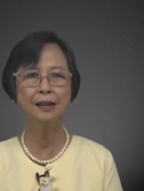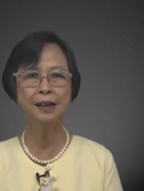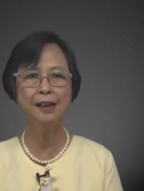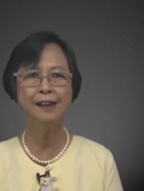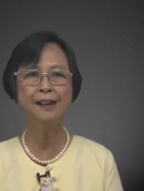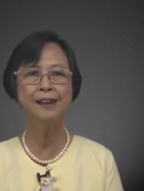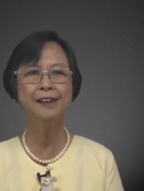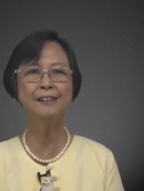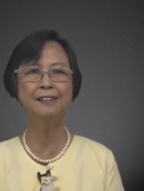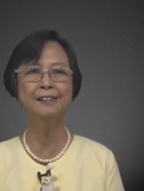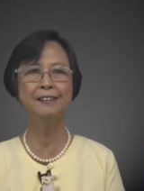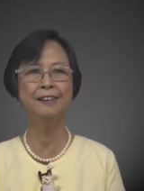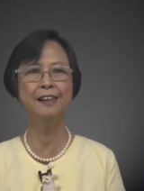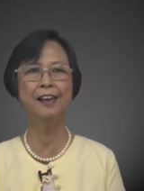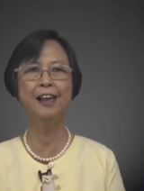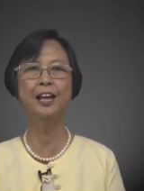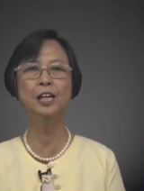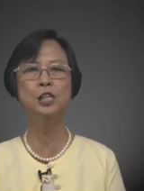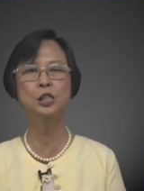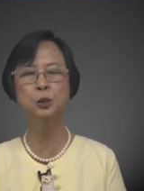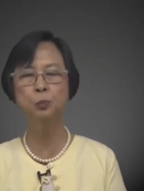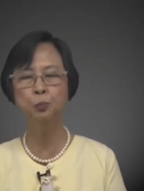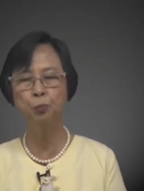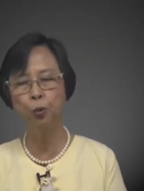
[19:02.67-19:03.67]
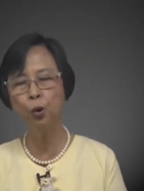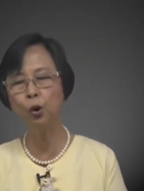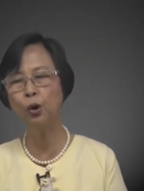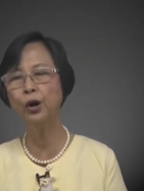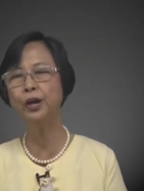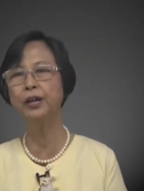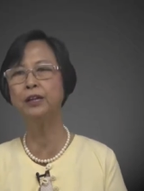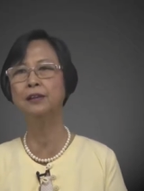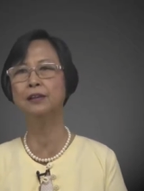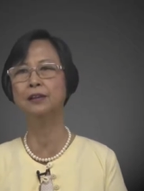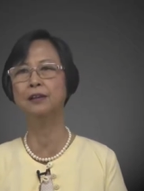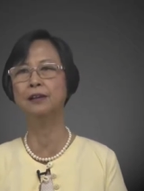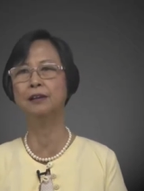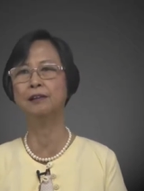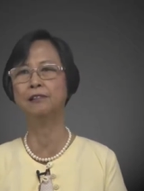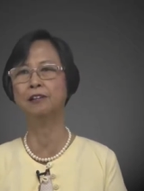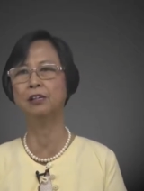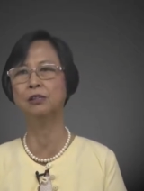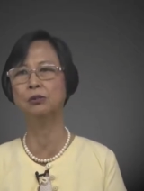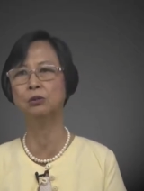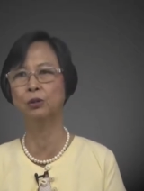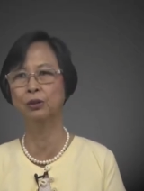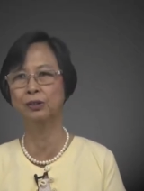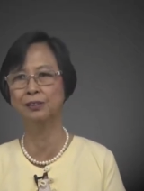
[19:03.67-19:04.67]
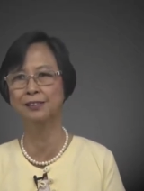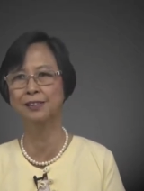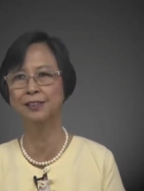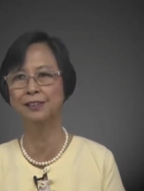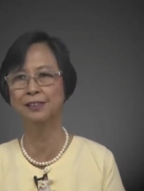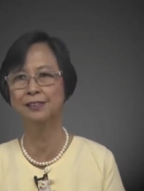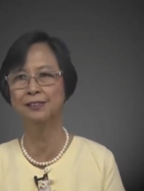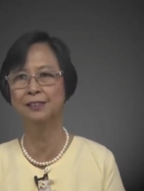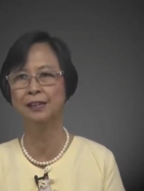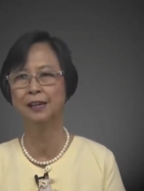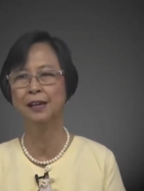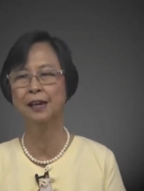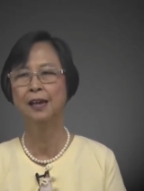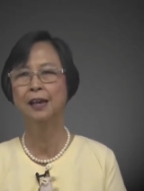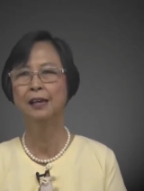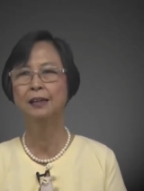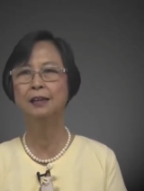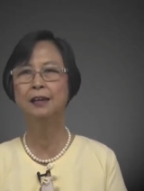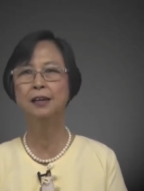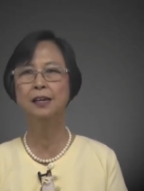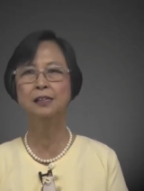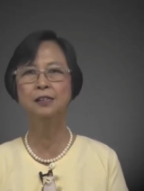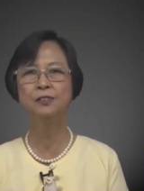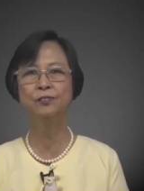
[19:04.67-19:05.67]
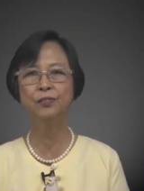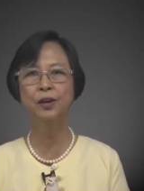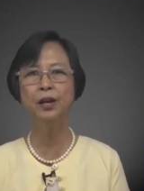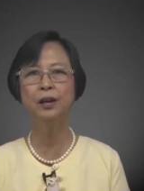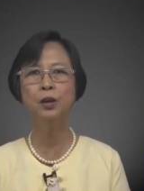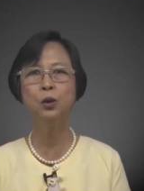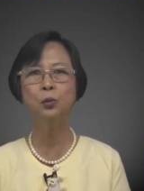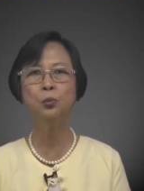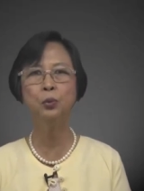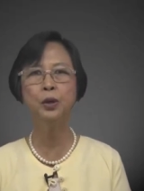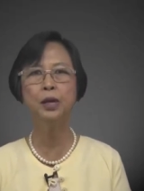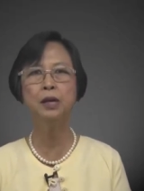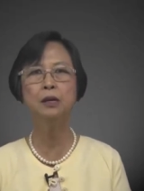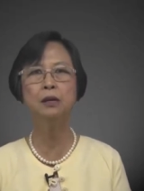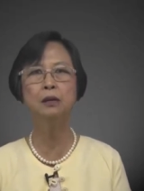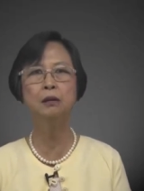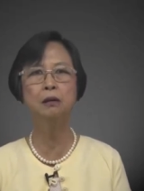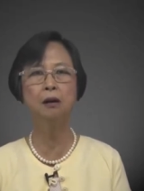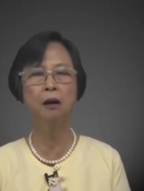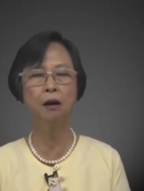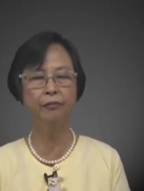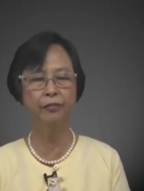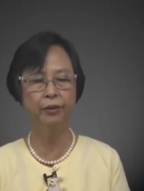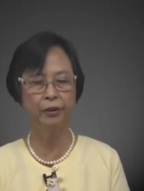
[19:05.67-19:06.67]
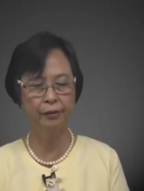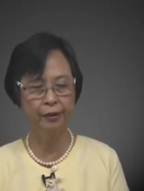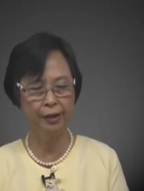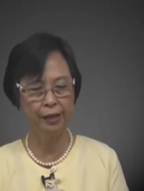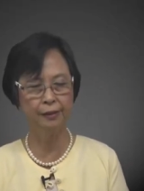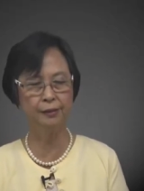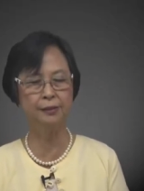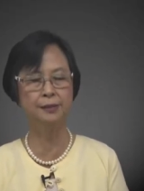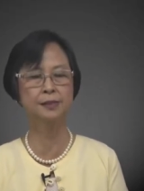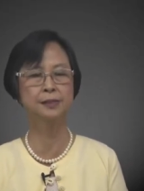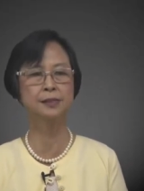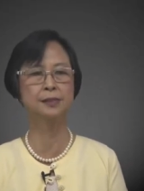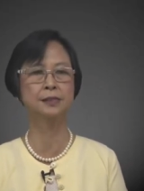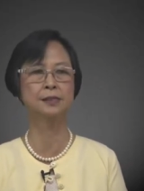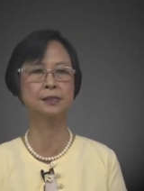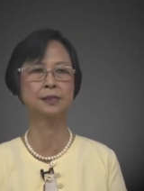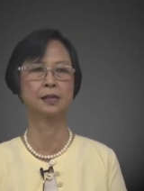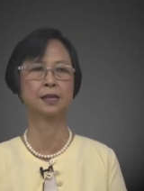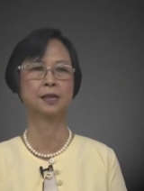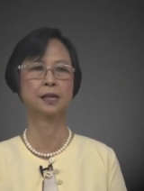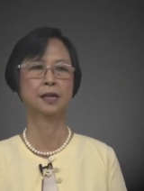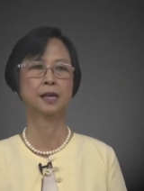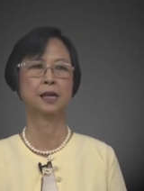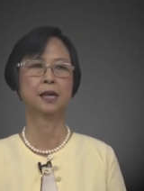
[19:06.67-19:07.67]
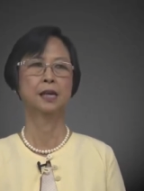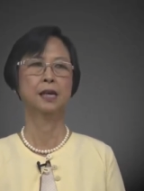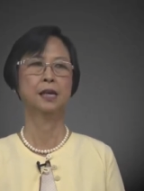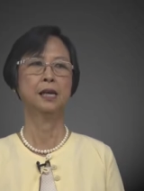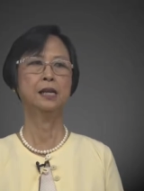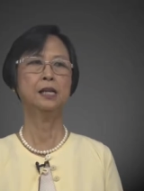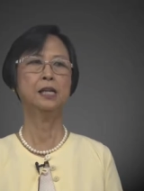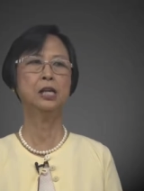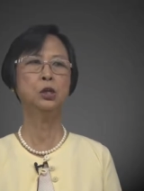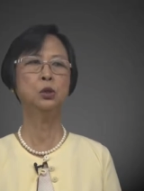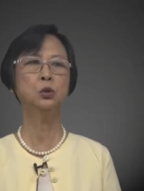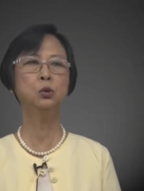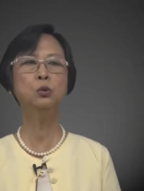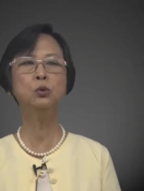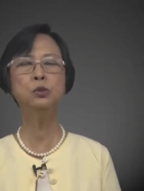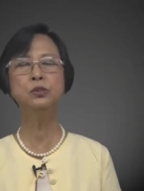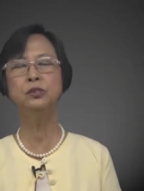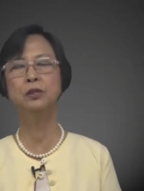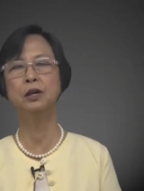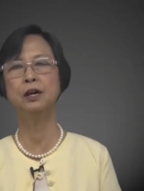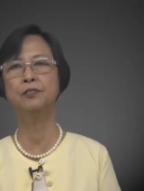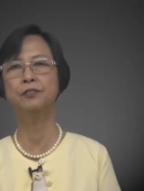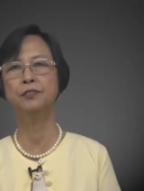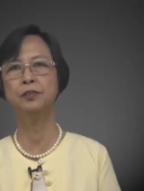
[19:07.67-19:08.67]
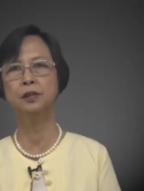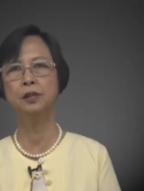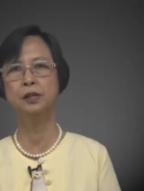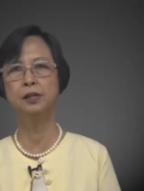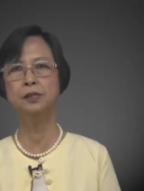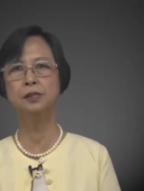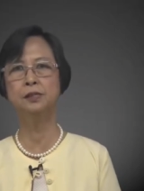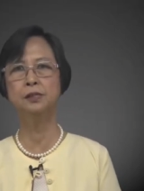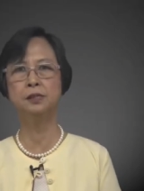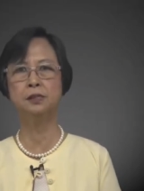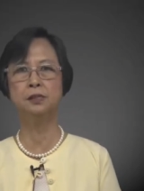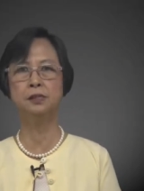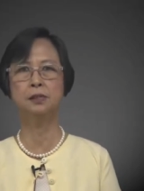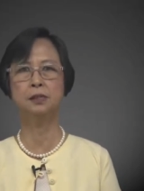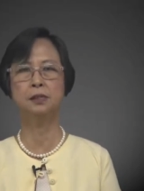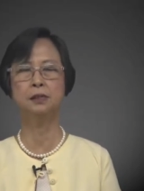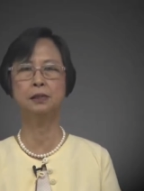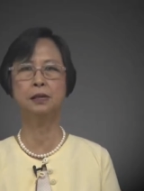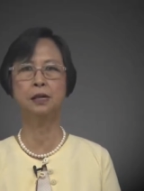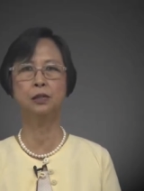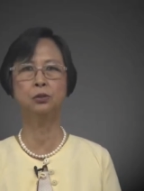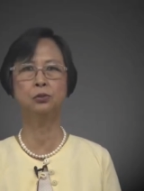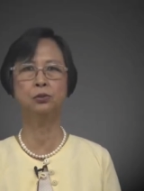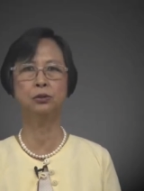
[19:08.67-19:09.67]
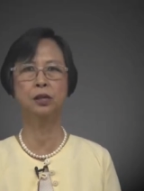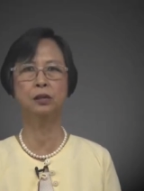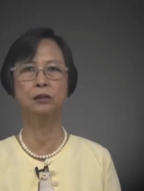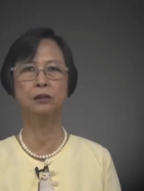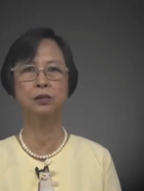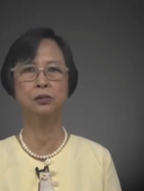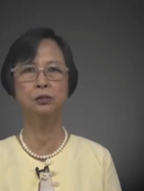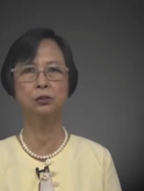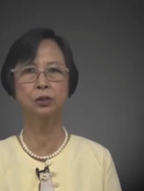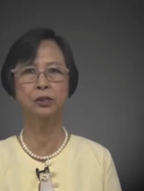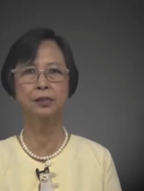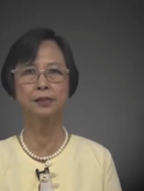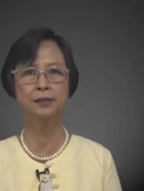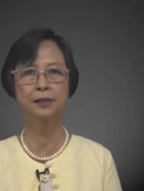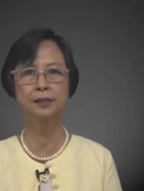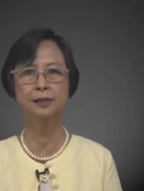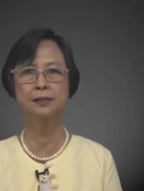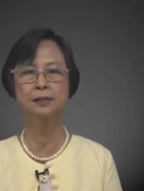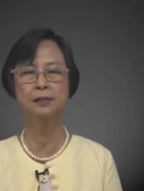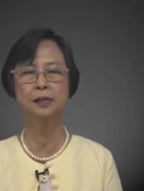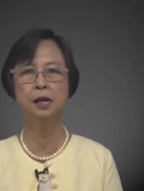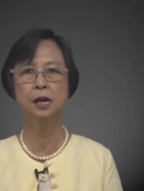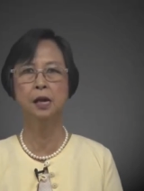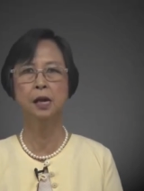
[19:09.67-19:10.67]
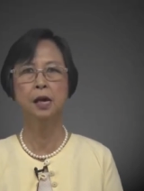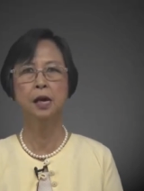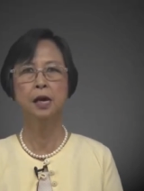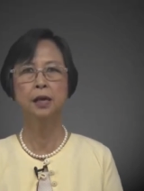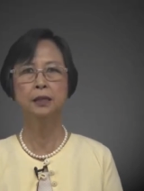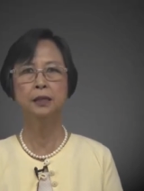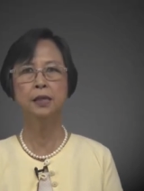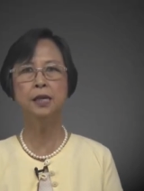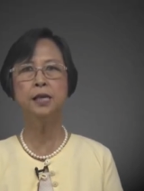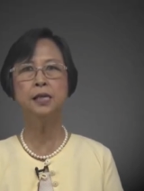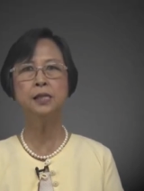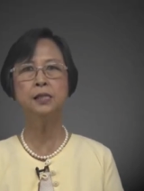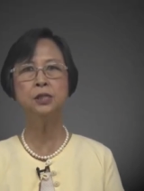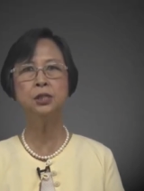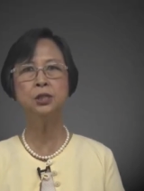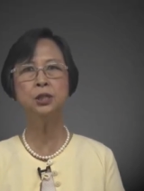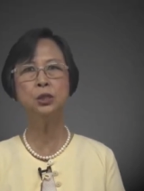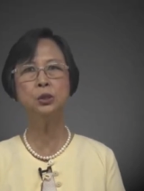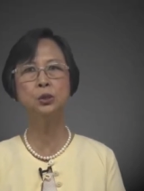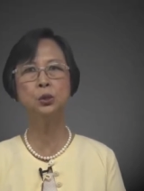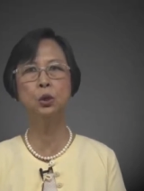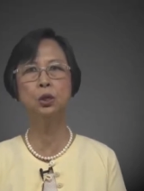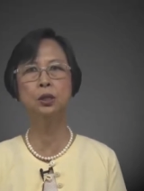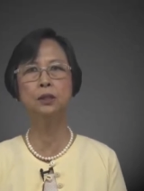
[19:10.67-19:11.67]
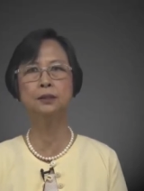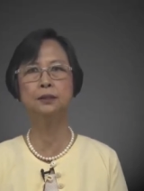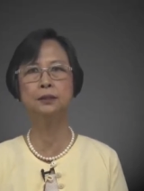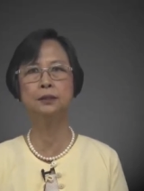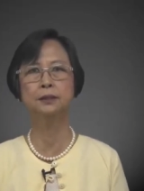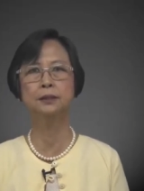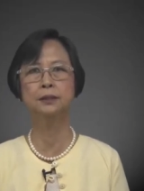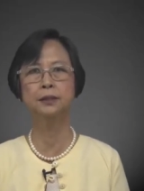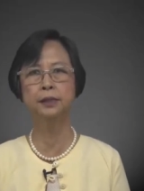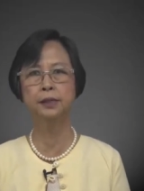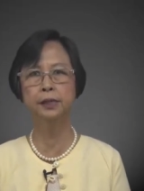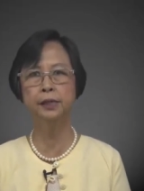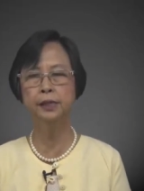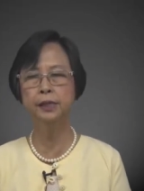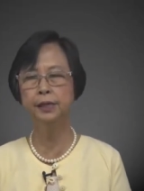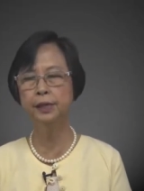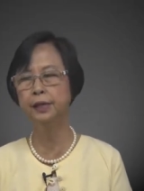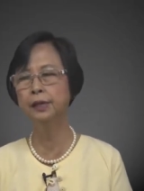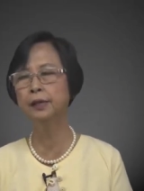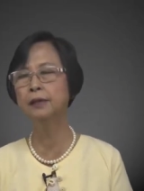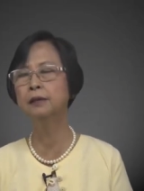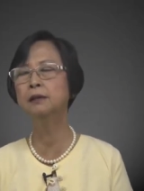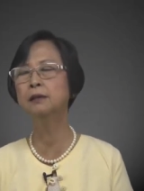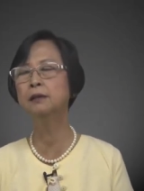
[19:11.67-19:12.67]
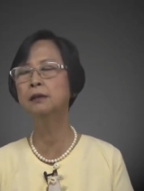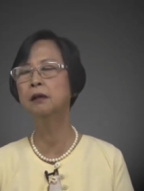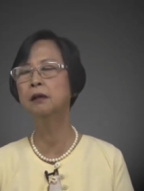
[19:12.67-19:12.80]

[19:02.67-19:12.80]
can exploit the resources. There is very weak governance in the use of these natural resources. This resulted in